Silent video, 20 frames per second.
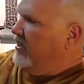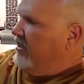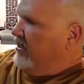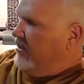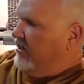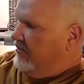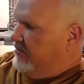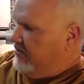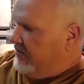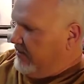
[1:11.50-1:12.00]

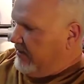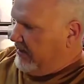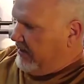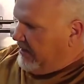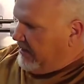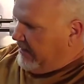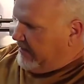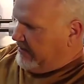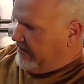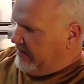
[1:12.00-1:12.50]
comes with a
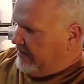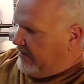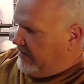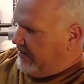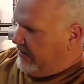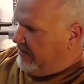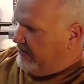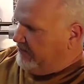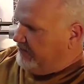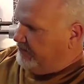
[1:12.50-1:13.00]
nice
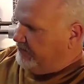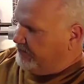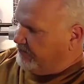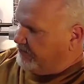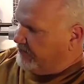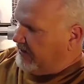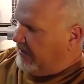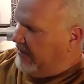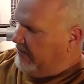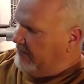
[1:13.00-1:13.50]

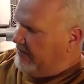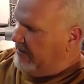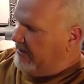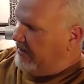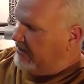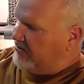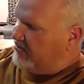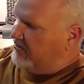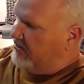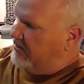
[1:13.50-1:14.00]

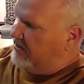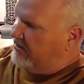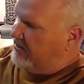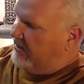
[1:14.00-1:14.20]
ambidextrous